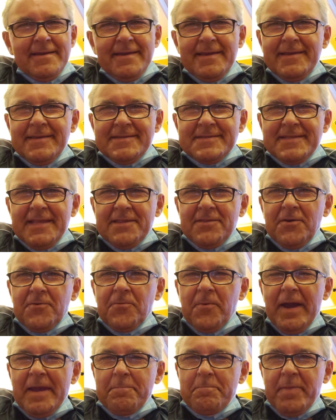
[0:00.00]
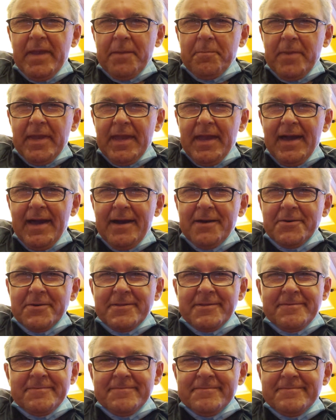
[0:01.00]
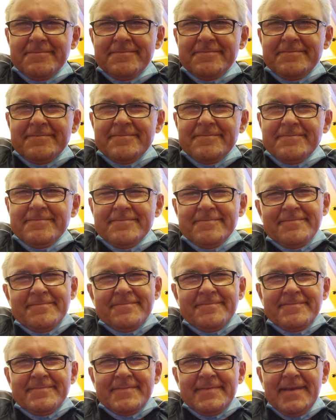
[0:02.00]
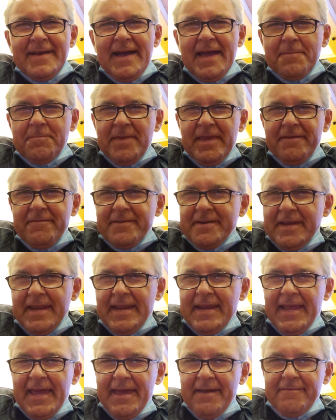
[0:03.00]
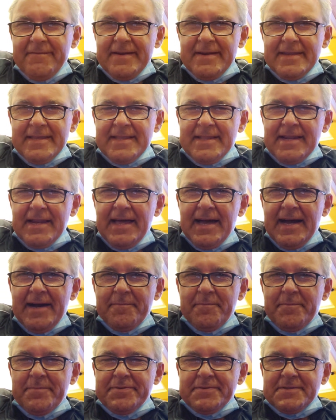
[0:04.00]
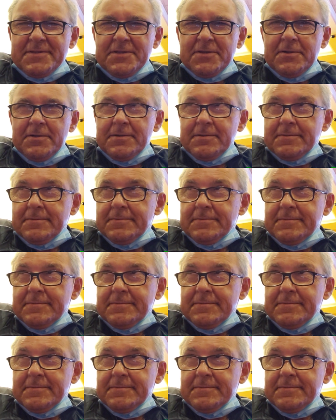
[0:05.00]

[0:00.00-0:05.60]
Instead of wiping me out, I'm even and have a little up, so